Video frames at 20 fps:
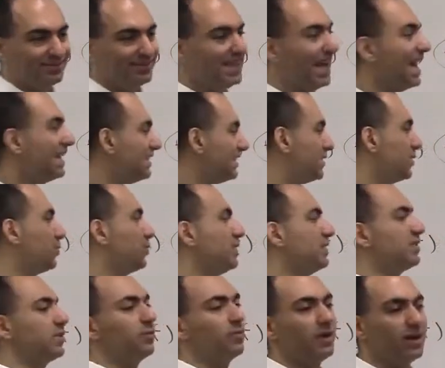that's the
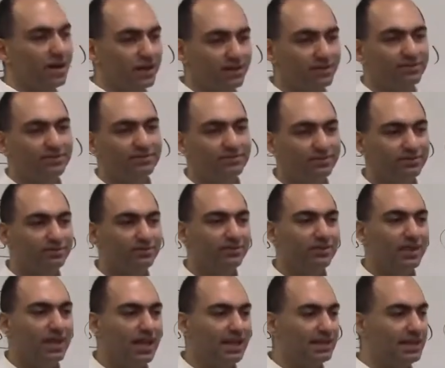reason why,
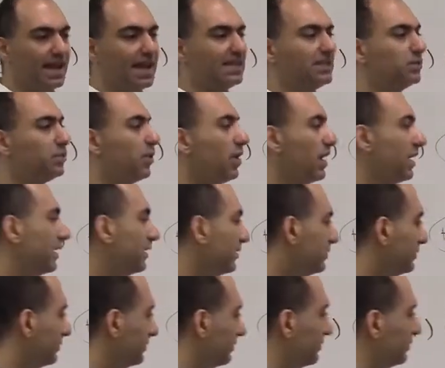and that's why,